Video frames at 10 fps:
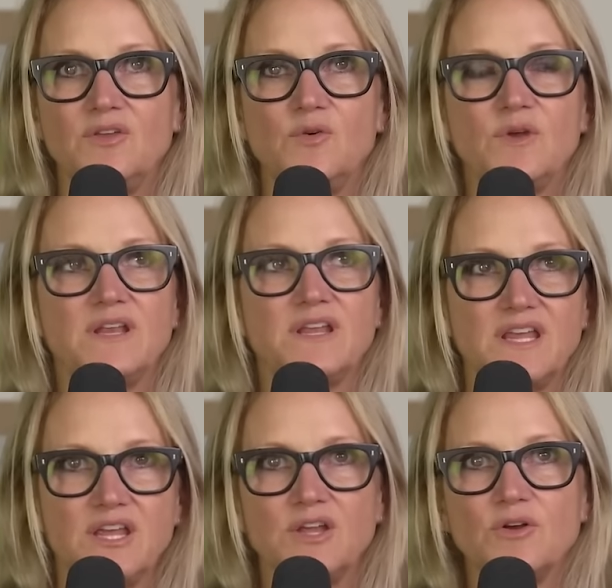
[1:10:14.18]
you can
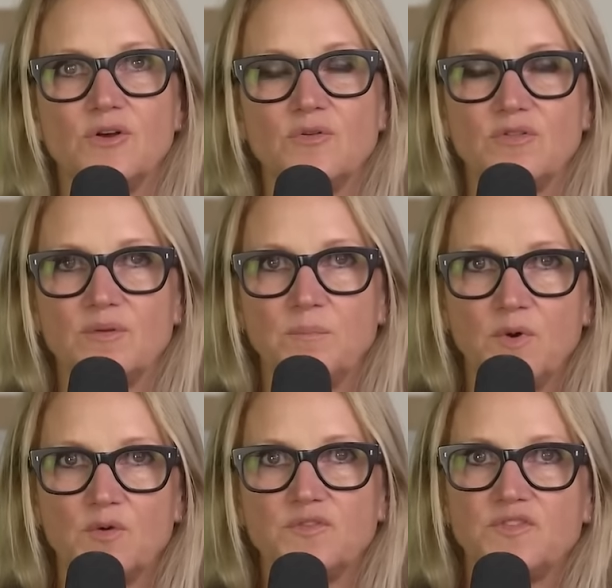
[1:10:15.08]
hear the
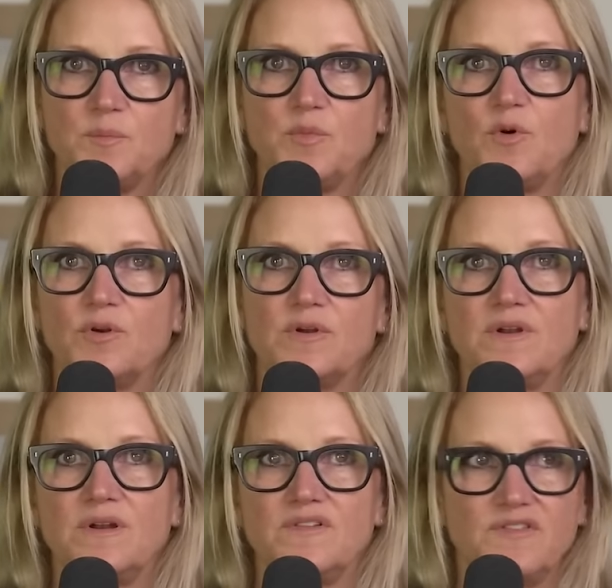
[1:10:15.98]
most
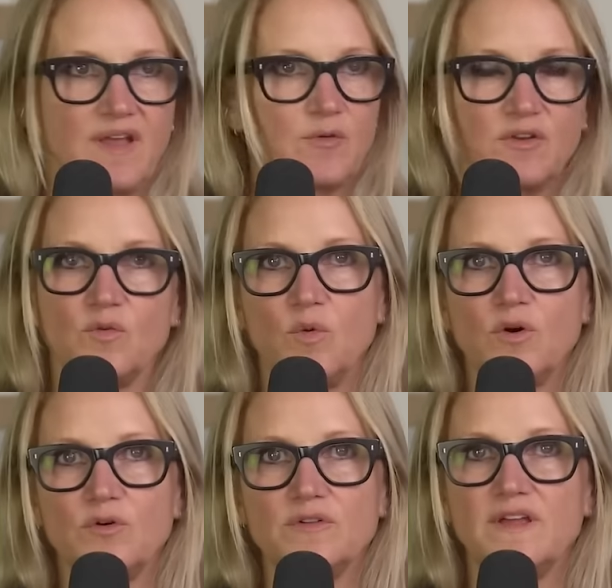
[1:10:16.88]
important sound in the
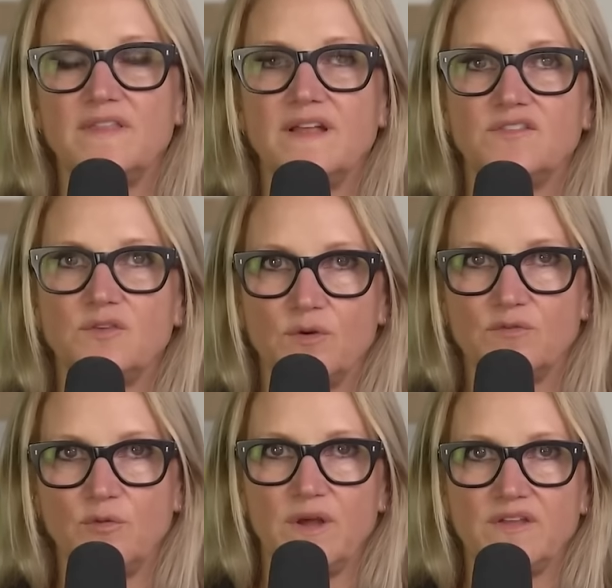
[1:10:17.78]
world, and that's your
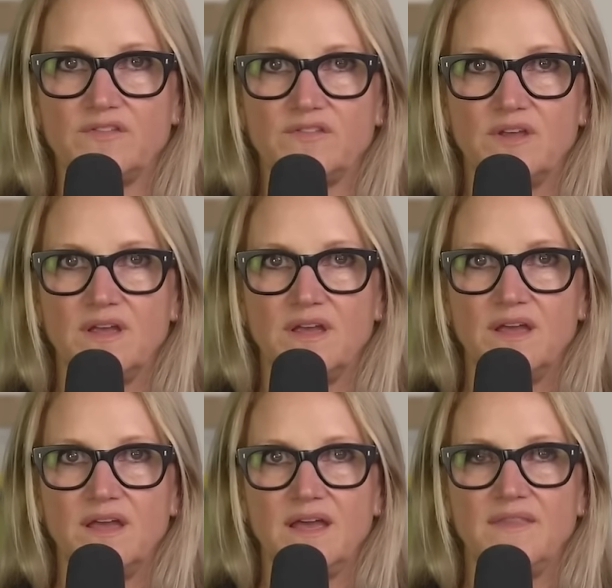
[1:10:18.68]
own voice.
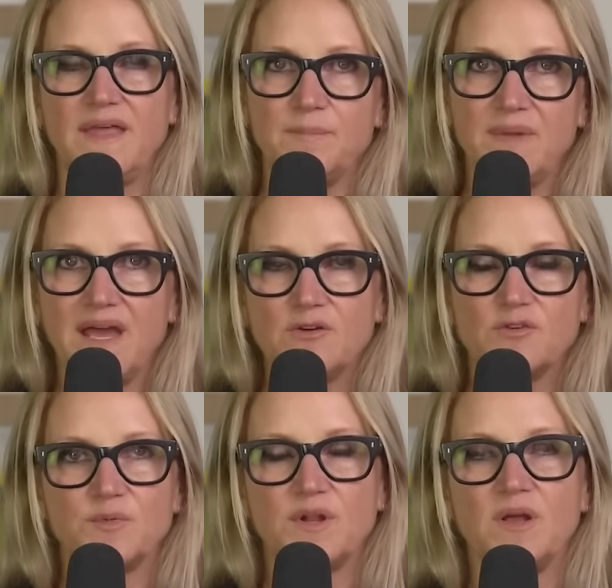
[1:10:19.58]
And that
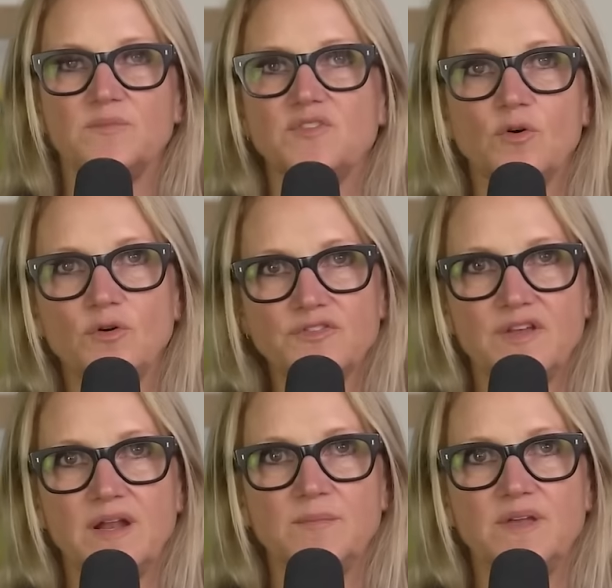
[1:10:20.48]
matters when it comes to goal
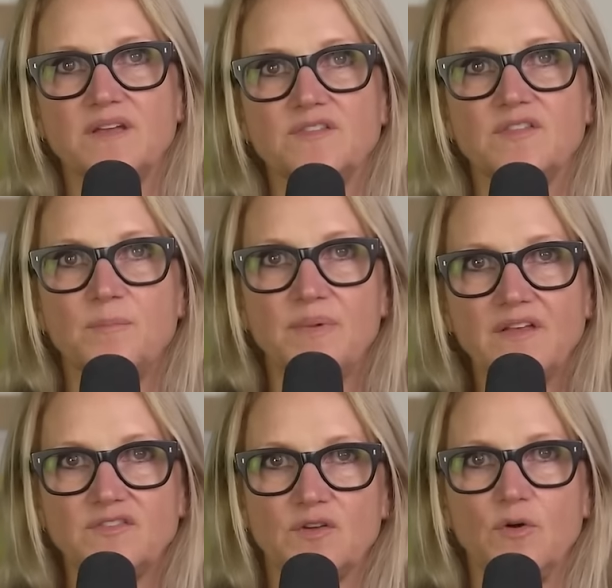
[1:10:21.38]
setting, because the
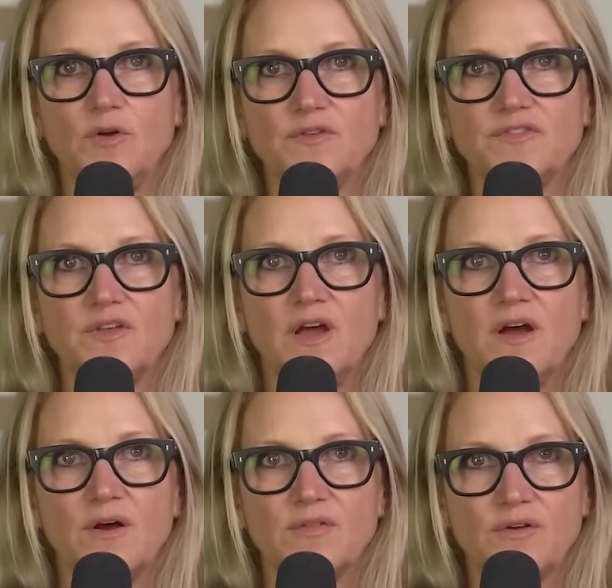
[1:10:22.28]
best goals
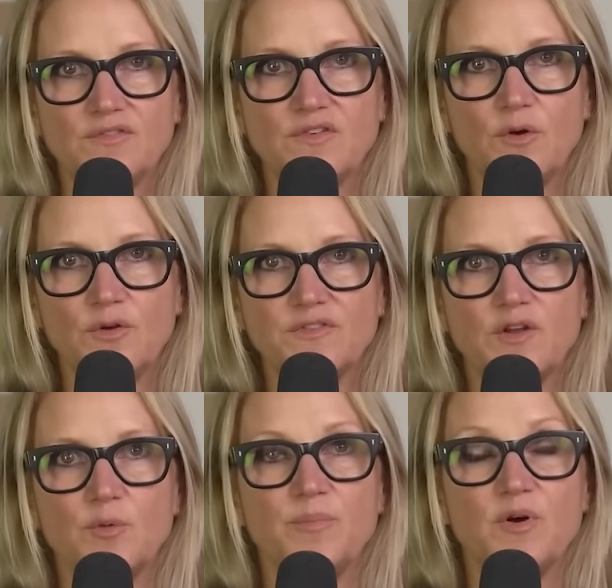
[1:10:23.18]
are those goals
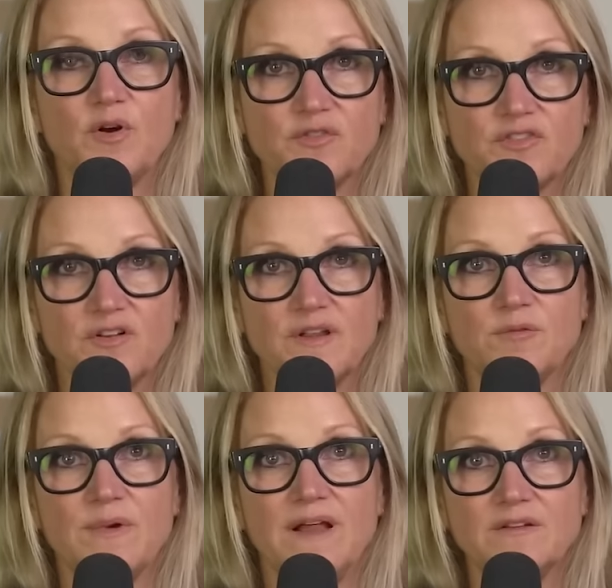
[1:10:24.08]
that are personally
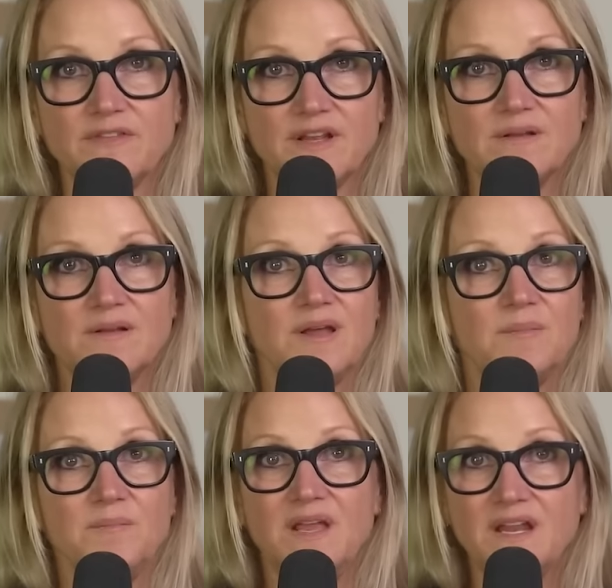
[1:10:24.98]
relevant,
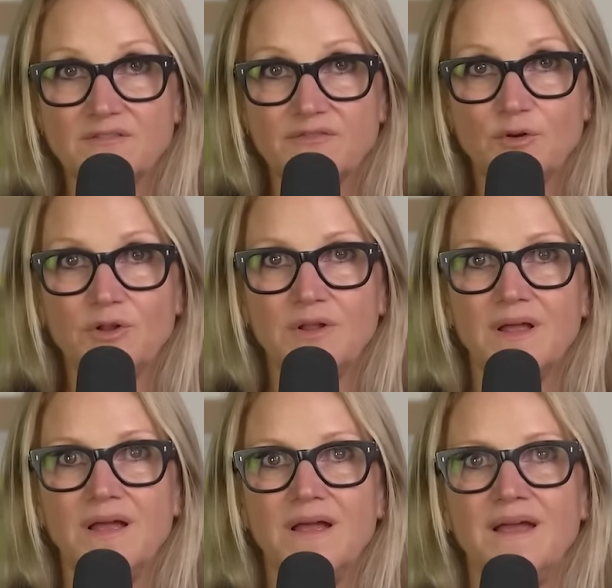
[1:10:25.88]
meaningful,
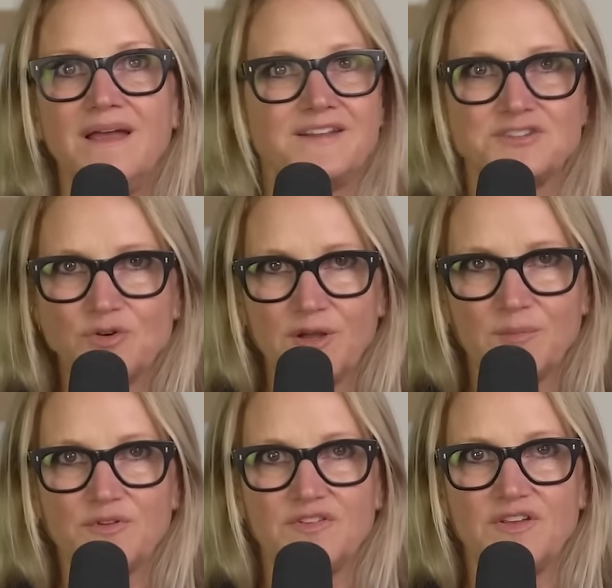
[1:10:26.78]
and
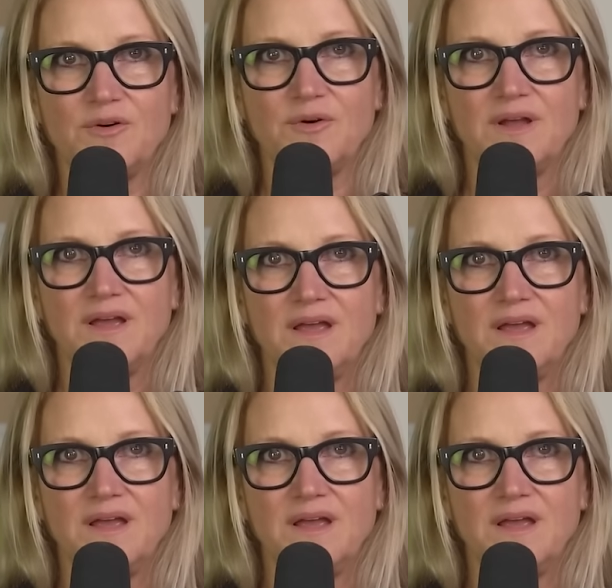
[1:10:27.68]
enjoyable to you.